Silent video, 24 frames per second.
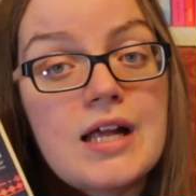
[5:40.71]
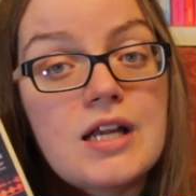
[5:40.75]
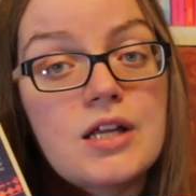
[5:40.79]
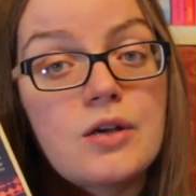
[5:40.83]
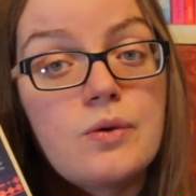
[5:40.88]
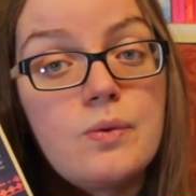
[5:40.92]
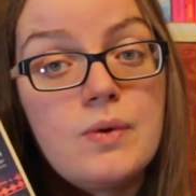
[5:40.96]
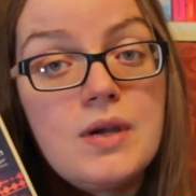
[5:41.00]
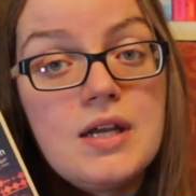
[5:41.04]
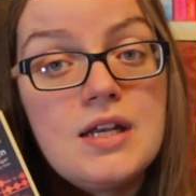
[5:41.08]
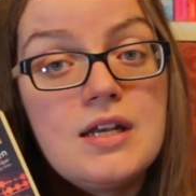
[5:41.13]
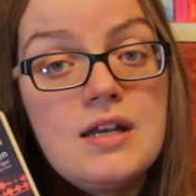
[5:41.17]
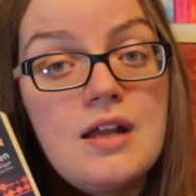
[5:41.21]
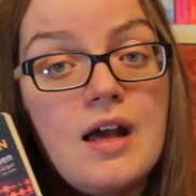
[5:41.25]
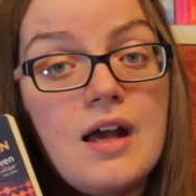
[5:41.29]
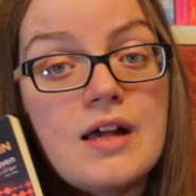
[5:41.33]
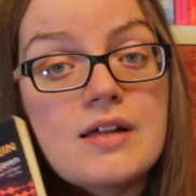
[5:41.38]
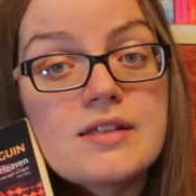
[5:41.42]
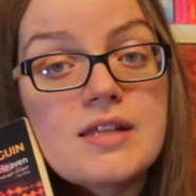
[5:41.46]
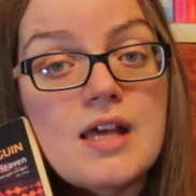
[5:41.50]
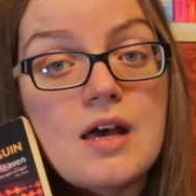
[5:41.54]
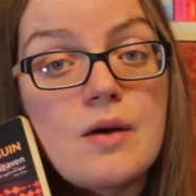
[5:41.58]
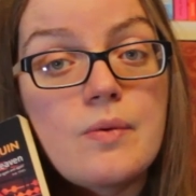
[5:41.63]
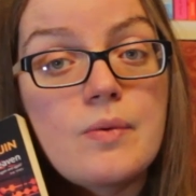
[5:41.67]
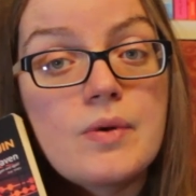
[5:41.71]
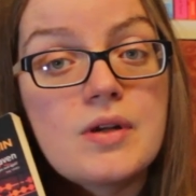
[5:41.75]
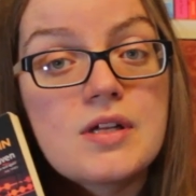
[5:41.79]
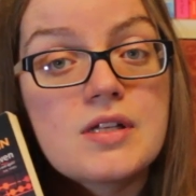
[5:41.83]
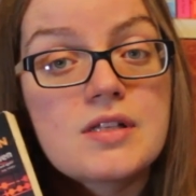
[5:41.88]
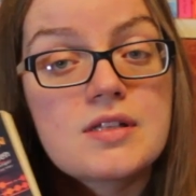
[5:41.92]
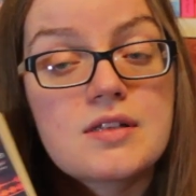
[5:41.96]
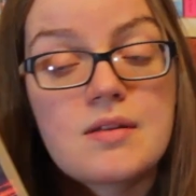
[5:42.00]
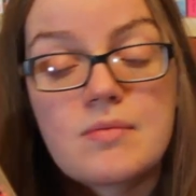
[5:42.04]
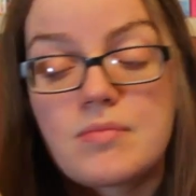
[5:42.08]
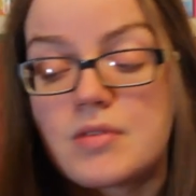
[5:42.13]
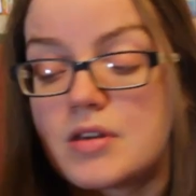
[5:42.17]
Le Guin, as there was
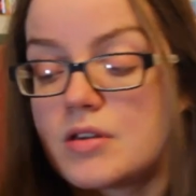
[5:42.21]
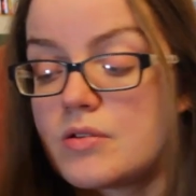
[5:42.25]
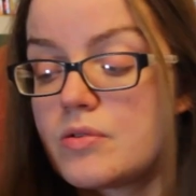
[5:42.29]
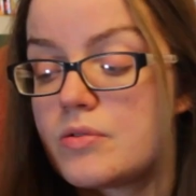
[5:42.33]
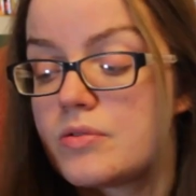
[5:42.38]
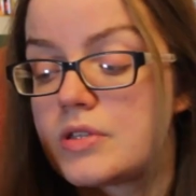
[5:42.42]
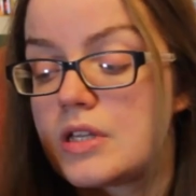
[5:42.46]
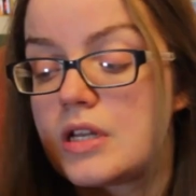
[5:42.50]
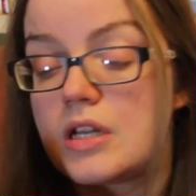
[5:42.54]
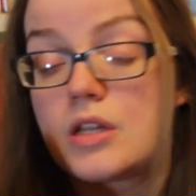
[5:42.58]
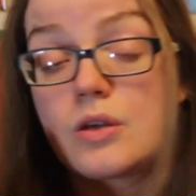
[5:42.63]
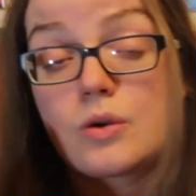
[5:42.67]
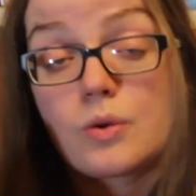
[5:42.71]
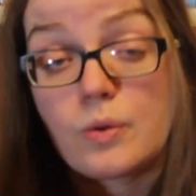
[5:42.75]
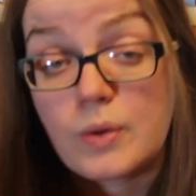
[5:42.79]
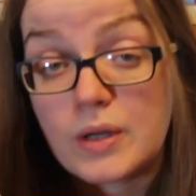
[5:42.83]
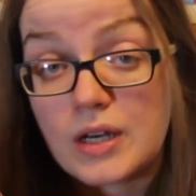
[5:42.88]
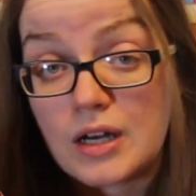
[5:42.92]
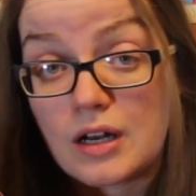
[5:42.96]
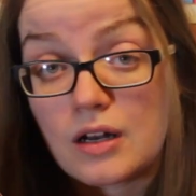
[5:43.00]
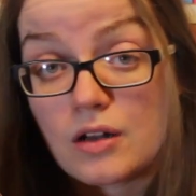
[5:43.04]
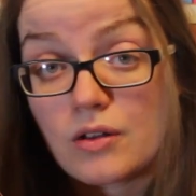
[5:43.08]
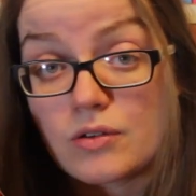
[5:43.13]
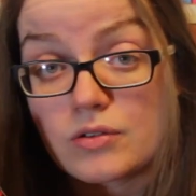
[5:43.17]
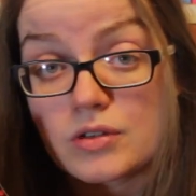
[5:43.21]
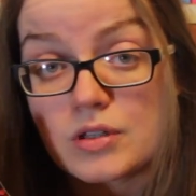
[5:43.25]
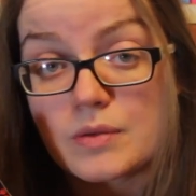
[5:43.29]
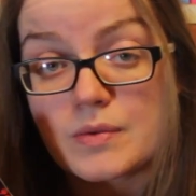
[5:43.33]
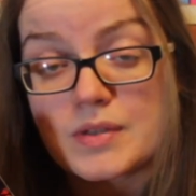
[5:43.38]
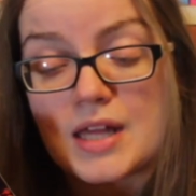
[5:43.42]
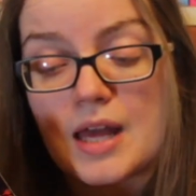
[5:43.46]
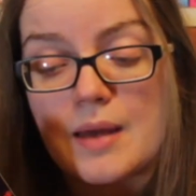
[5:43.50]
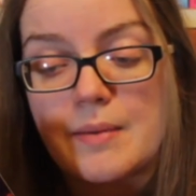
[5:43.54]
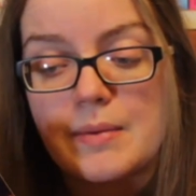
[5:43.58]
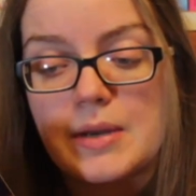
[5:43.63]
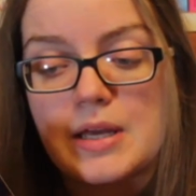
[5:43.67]
something called the Le Guin Along that
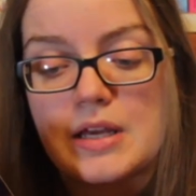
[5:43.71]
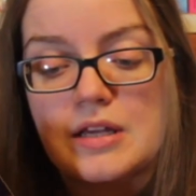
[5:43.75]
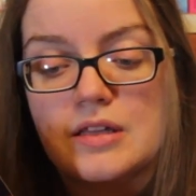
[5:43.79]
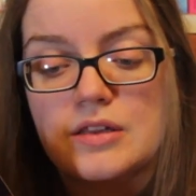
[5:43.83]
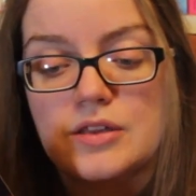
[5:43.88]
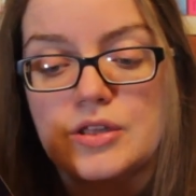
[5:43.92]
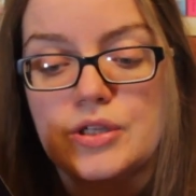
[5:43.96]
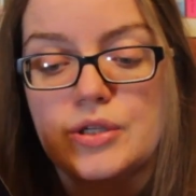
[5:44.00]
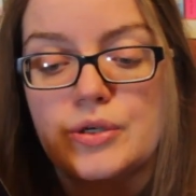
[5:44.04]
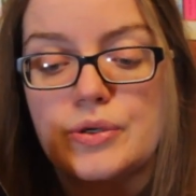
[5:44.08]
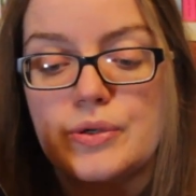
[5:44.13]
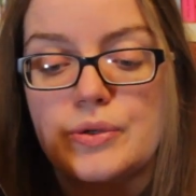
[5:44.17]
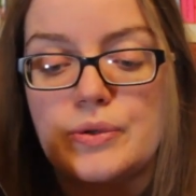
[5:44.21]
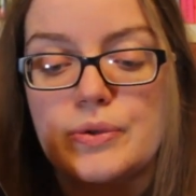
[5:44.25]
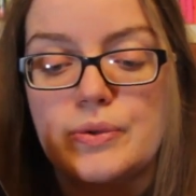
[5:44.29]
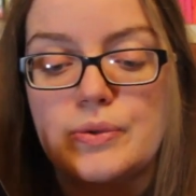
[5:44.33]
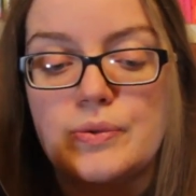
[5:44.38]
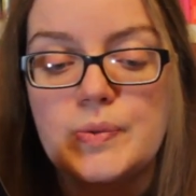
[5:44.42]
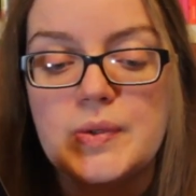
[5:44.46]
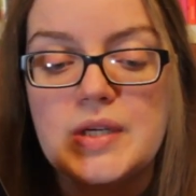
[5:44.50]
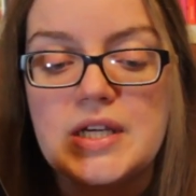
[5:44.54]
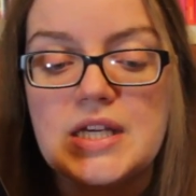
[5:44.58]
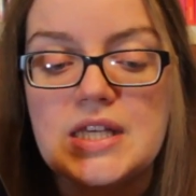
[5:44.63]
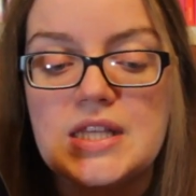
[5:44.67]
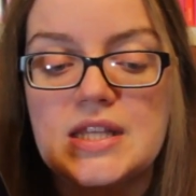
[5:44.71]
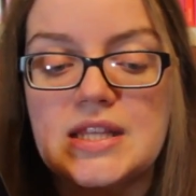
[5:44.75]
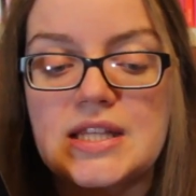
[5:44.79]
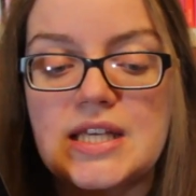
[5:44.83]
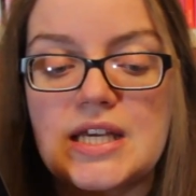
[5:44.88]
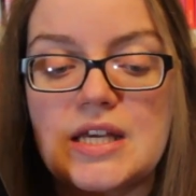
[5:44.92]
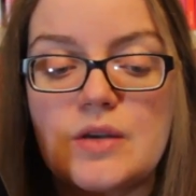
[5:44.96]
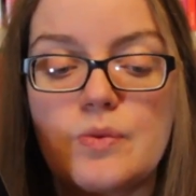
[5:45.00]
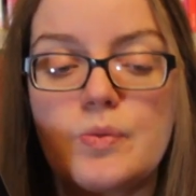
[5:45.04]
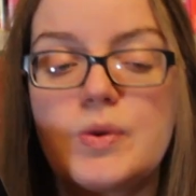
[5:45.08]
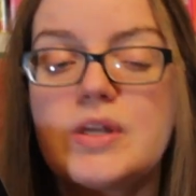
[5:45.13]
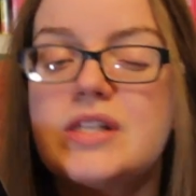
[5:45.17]
was happening to read
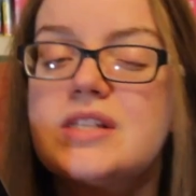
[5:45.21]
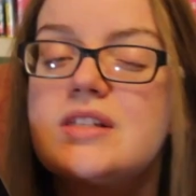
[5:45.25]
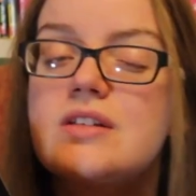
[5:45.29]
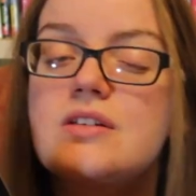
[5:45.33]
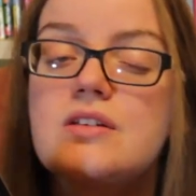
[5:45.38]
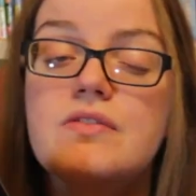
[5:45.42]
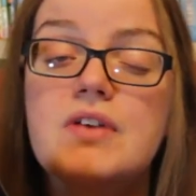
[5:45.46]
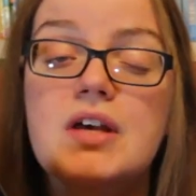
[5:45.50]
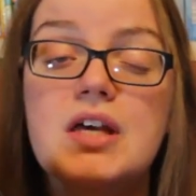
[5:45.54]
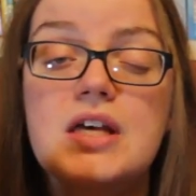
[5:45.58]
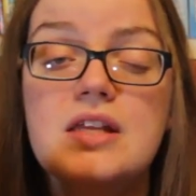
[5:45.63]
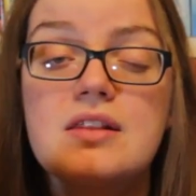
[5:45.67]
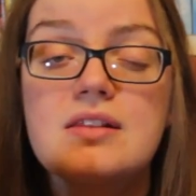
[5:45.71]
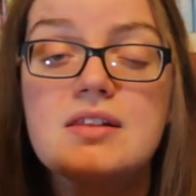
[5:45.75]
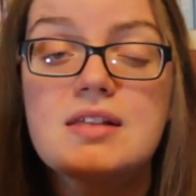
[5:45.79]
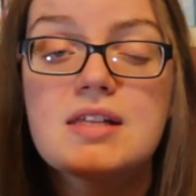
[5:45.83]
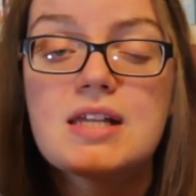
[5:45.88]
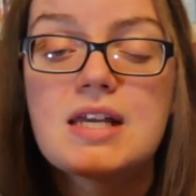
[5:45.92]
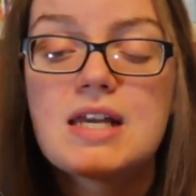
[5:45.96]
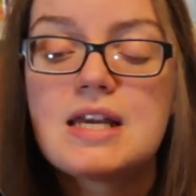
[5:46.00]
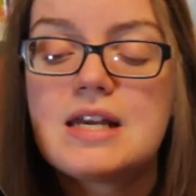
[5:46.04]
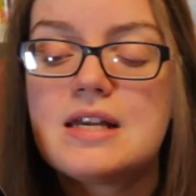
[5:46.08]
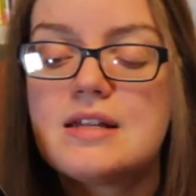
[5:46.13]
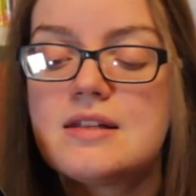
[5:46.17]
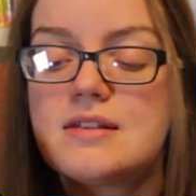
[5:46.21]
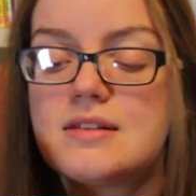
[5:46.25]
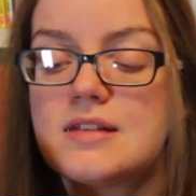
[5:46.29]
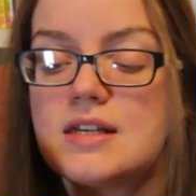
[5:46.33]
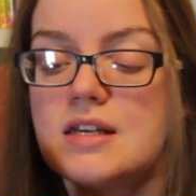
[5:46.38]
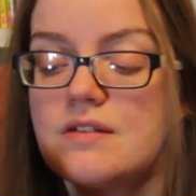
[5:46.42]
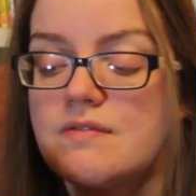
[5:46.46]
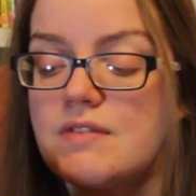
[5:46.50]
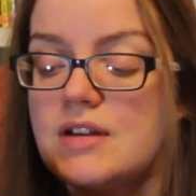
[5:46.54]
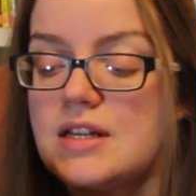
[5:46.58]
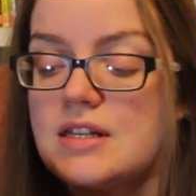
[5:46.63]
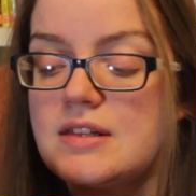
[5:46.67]
the Wizard of Earthsea
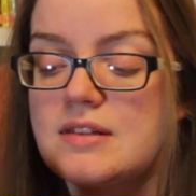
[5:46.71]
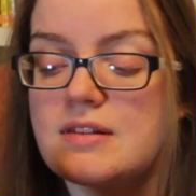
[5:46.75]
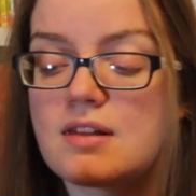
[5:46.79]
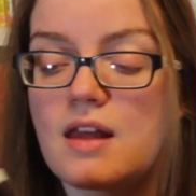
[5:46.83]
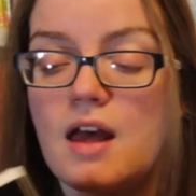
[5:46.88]
series,